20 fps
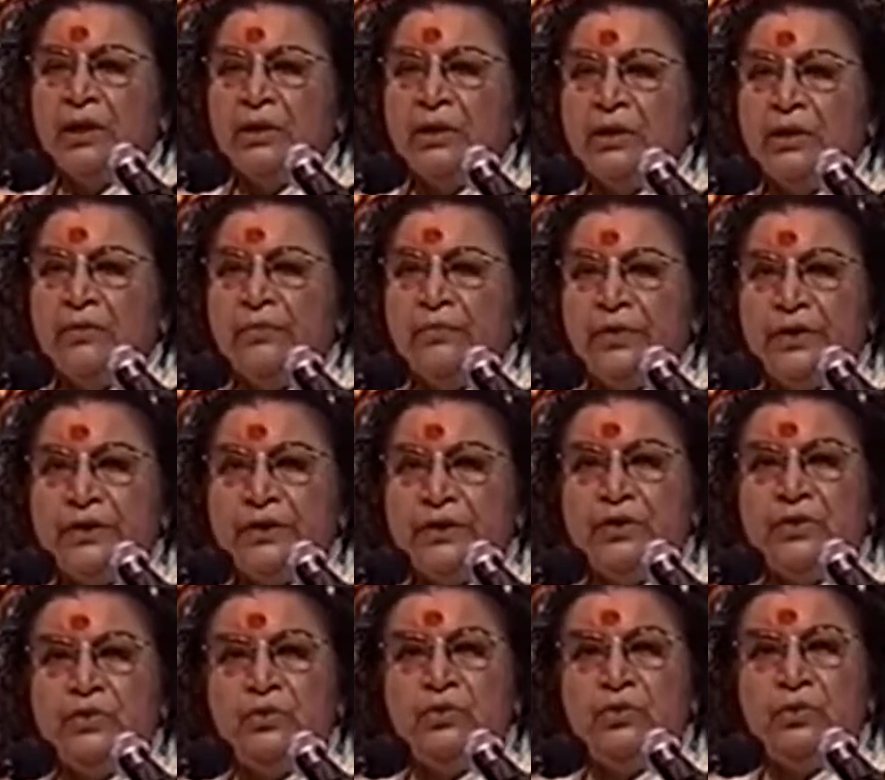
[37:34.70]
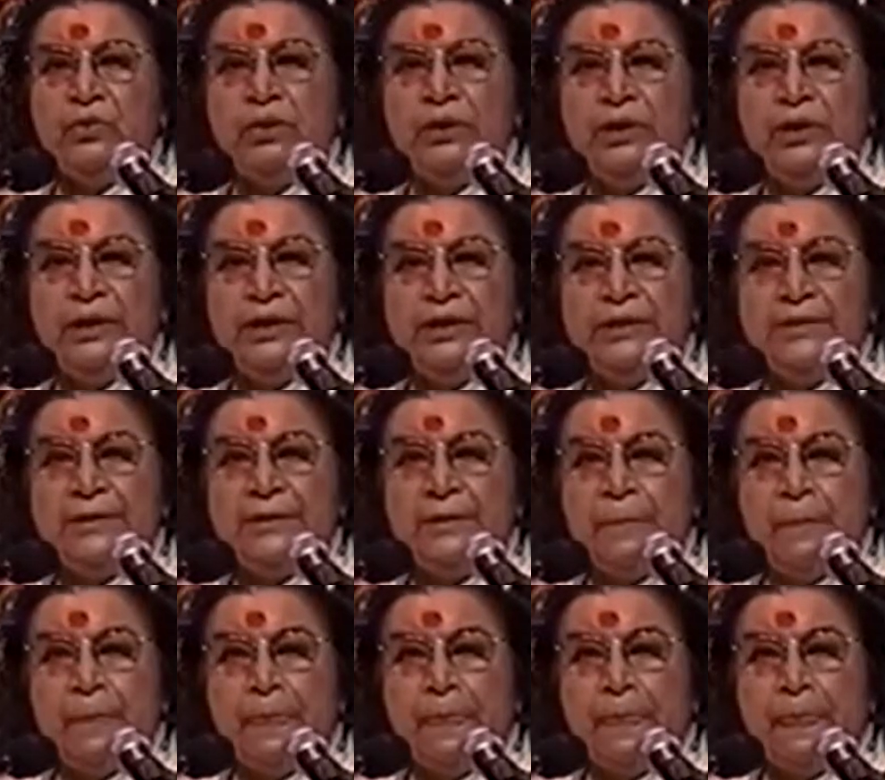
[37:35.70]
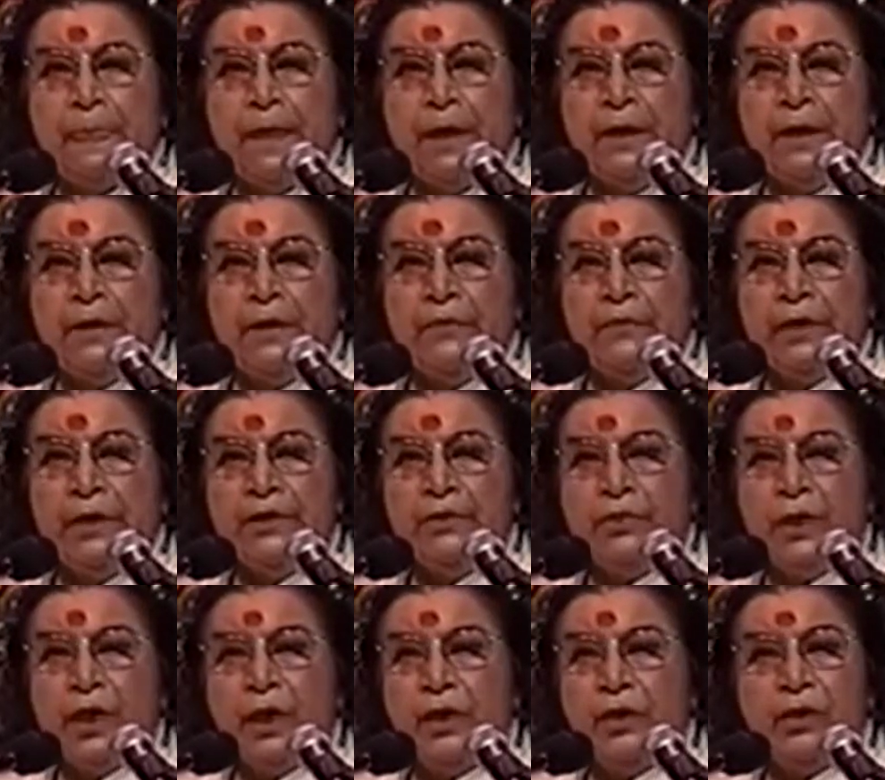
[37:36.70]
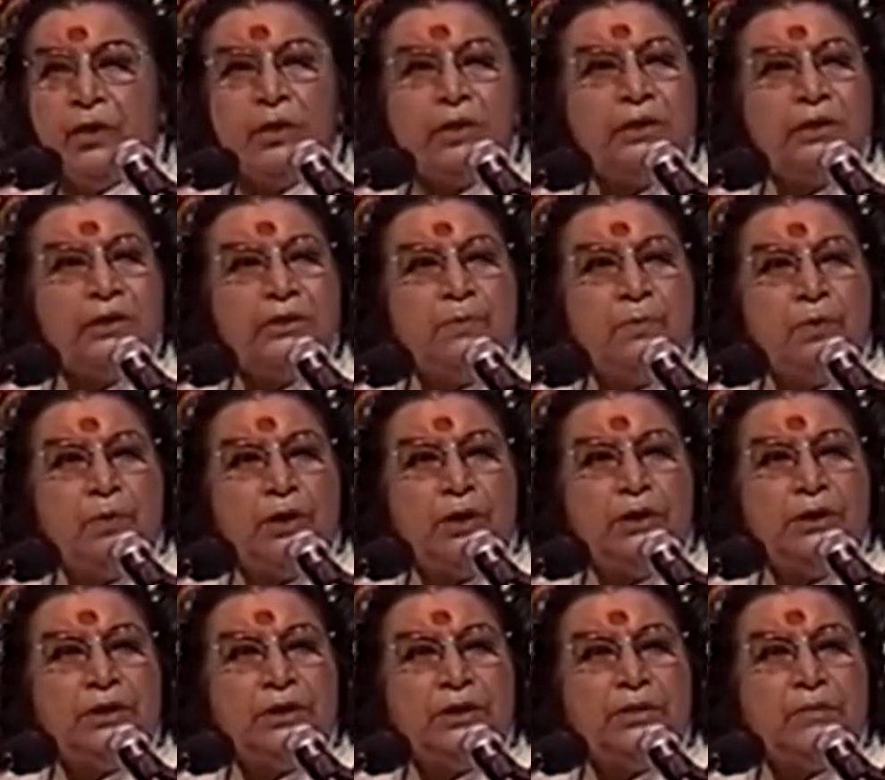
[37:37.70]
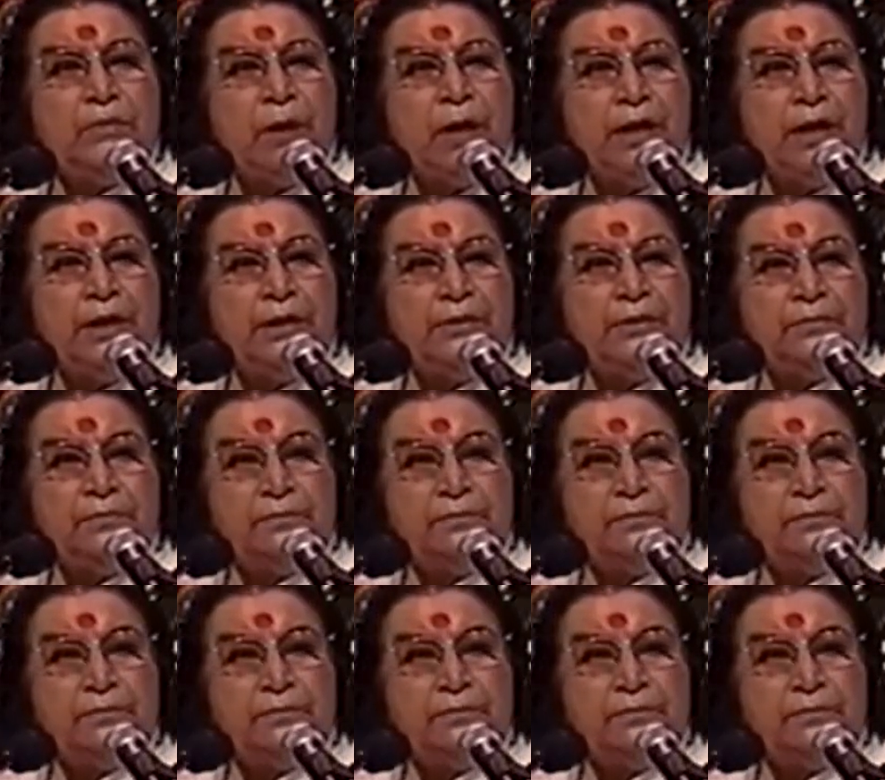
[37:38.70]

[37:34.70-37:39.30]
The first truth is that you are not this body, this mind,